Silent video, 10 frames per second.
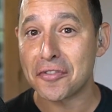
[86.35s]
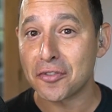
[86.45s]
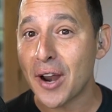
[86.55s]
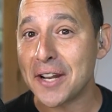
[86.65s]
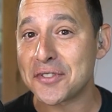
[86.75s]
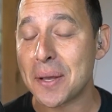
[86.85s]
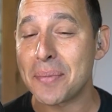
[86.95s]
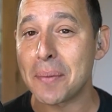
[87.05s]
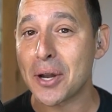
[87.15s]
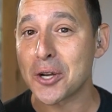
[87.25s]
afraid of
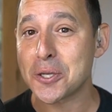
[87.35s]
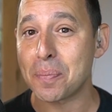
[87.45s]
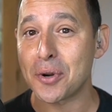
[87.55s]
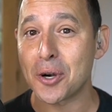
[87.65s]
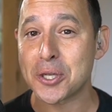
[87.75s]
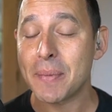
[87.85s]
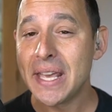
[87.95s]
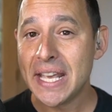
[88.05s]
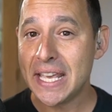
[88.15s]
something about entrepreneurship.